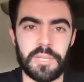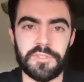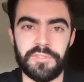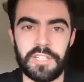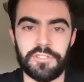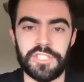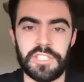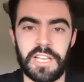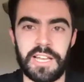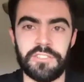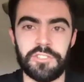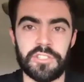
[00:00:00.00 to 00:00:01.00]
of energy
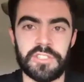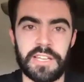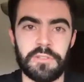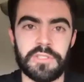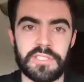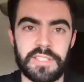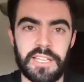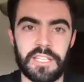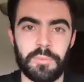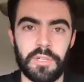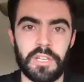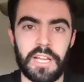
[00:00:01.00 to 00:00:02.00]
and just how sustainable